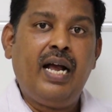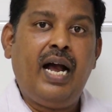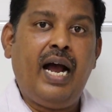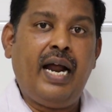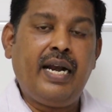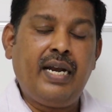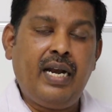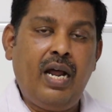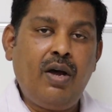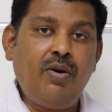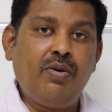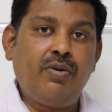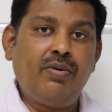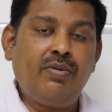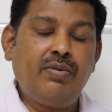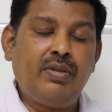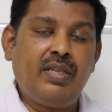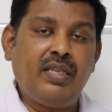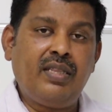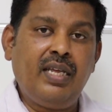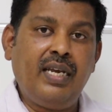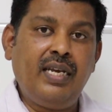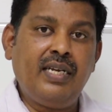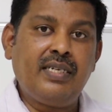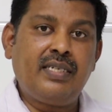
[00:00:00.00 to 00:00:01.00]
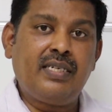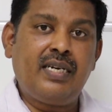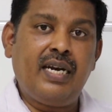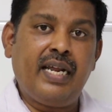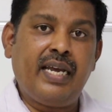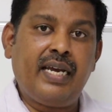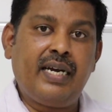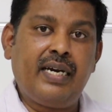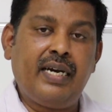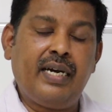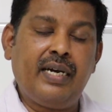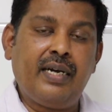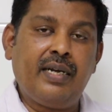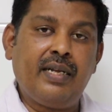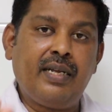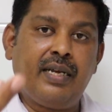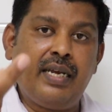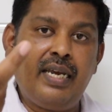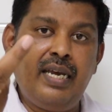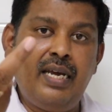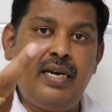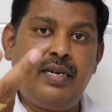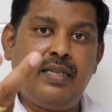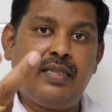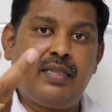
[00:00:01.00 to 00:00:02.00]
And now the thing is like
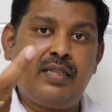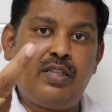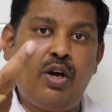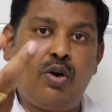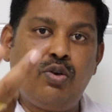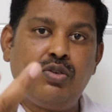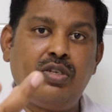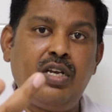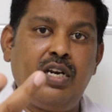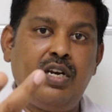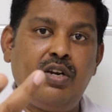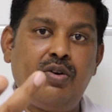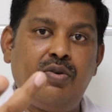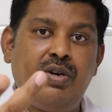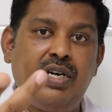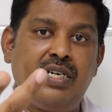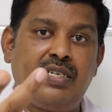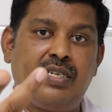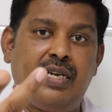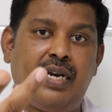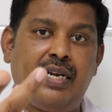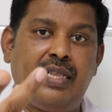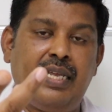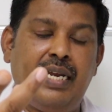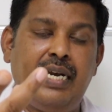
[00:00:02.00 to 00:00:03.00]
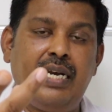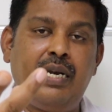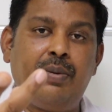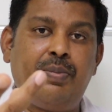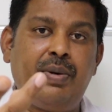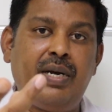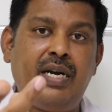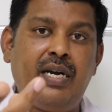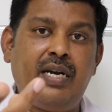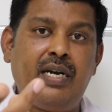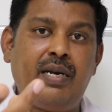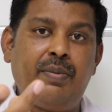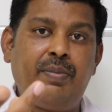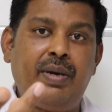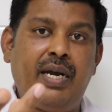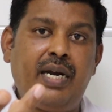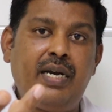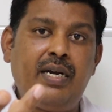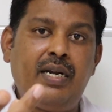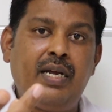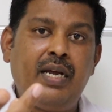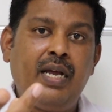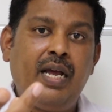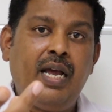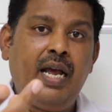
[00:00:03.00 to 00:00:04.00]
here 1,000 units are the independent
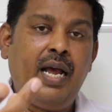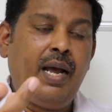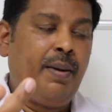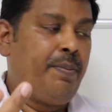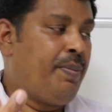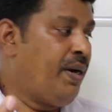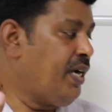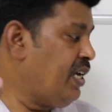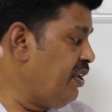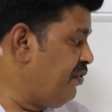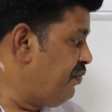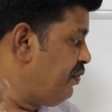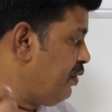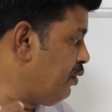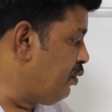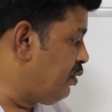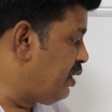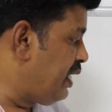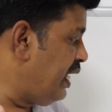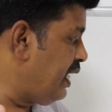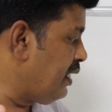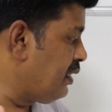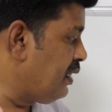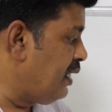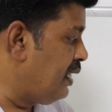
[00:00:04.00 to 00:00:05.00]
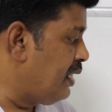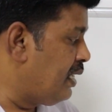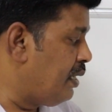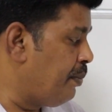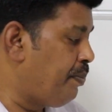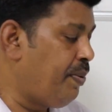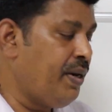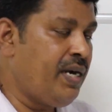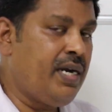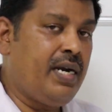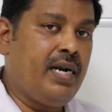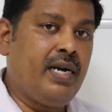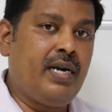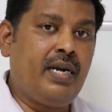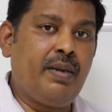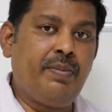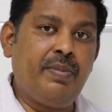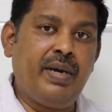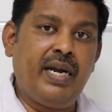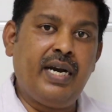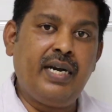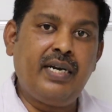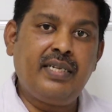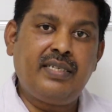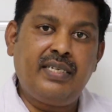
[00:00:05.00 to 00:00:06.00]
demand. But if you take the dependent
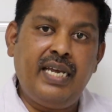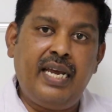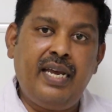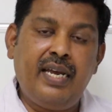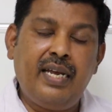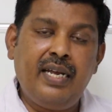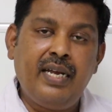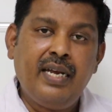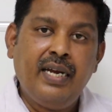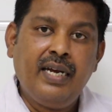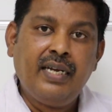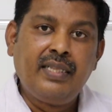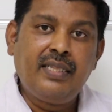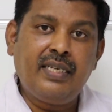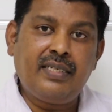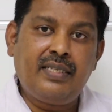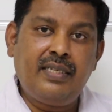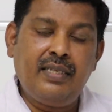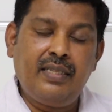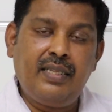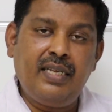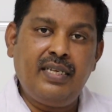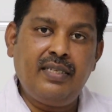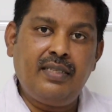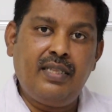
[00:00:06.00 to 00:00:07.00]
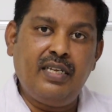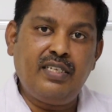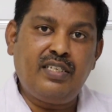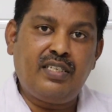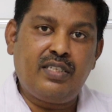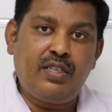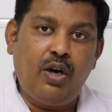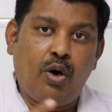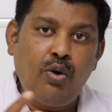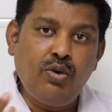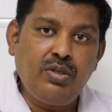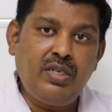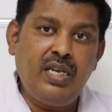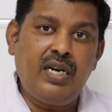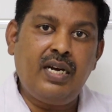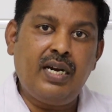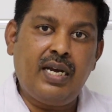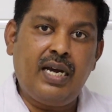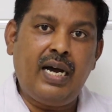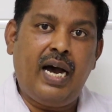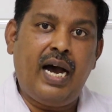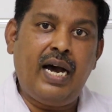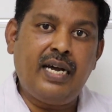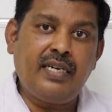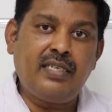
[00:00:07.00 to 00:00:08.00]
demand, say these
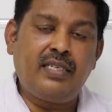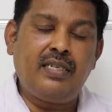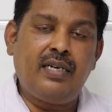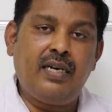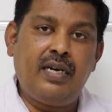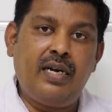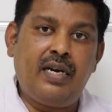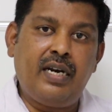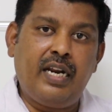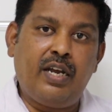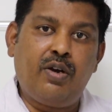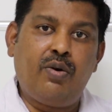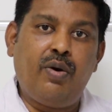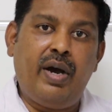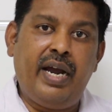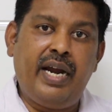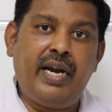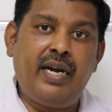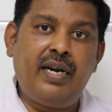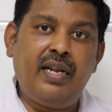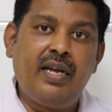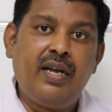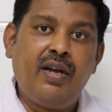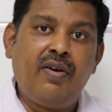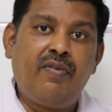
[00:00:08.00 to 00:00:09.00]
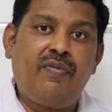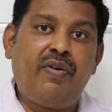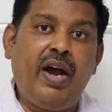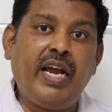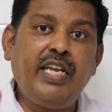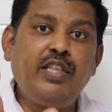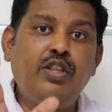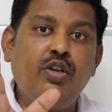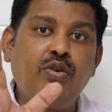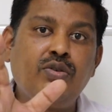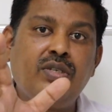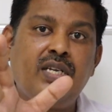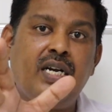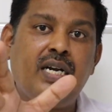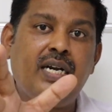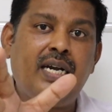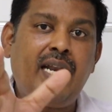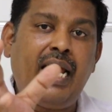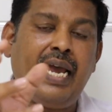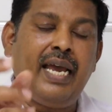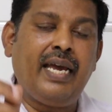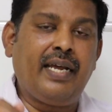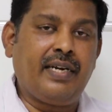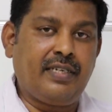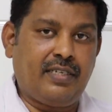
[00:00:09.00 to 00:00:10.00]
1,000 cars required 5,000
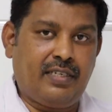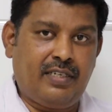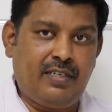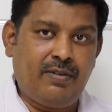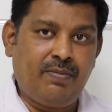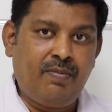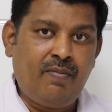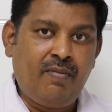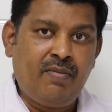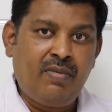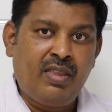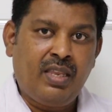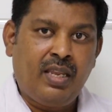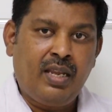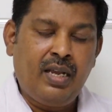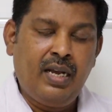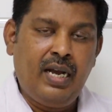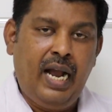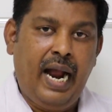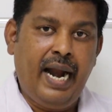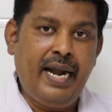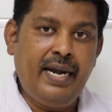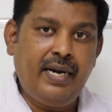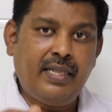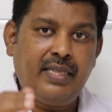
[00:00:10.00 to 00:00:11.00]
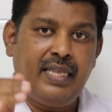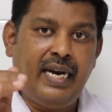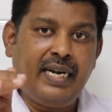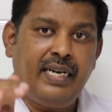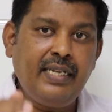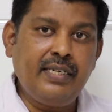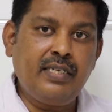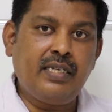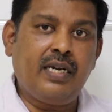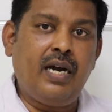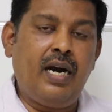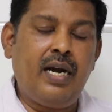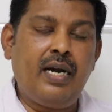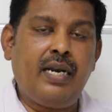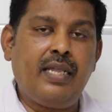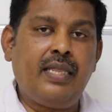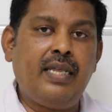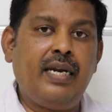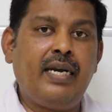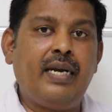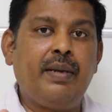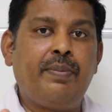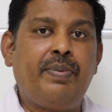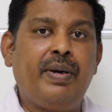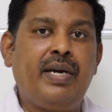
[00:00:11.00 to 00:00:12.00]
tires, and that is called
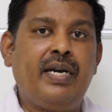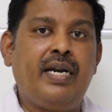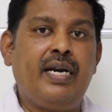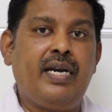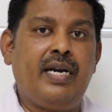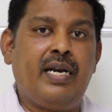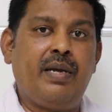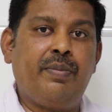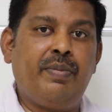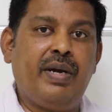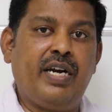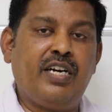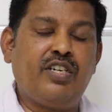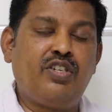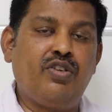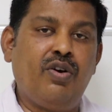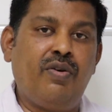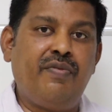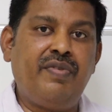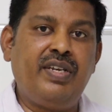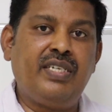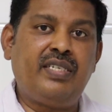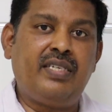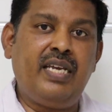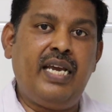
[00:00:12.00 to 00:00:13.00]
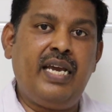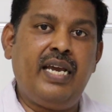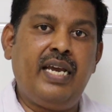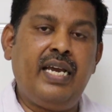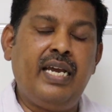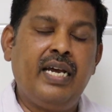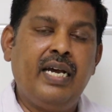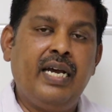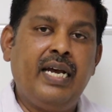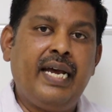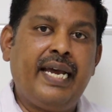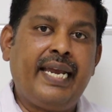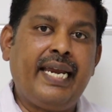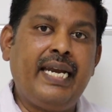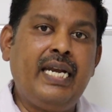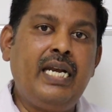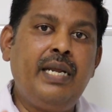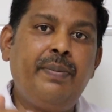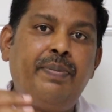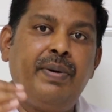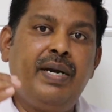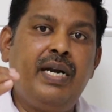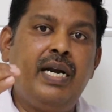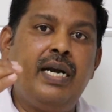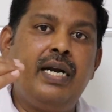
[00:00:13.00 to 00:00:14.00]
the dependent demand. So we say
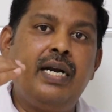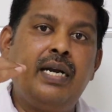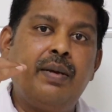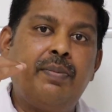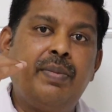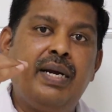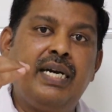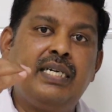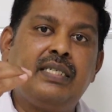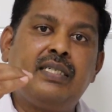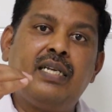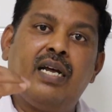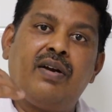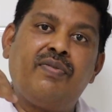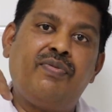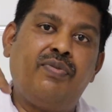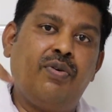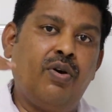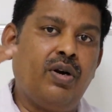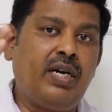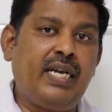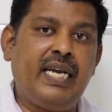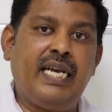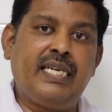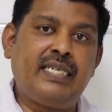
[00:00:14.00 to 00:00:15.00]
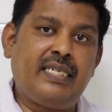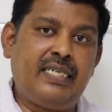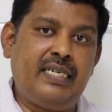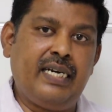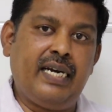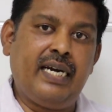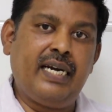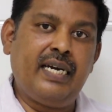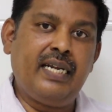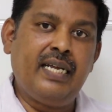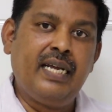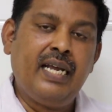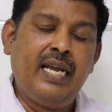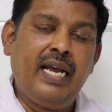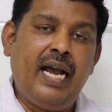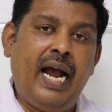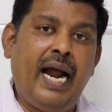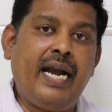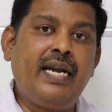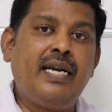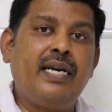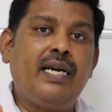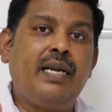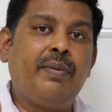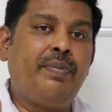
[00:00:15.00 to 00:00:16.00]
independent demands are forecasted
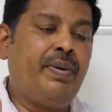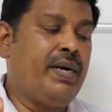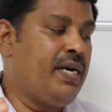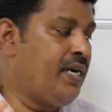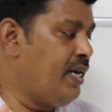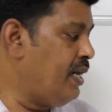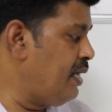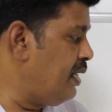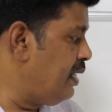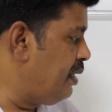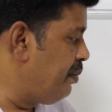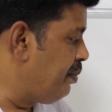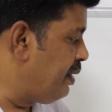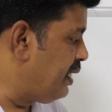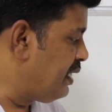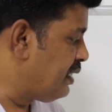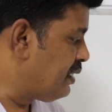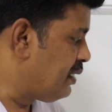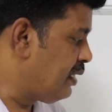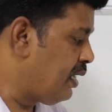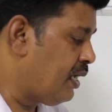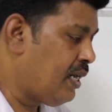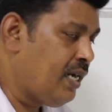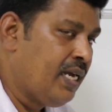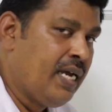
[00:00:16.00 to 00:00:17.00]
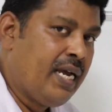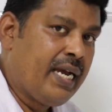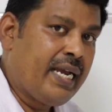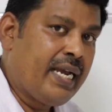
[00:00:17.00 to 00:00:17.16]
and dependent demands are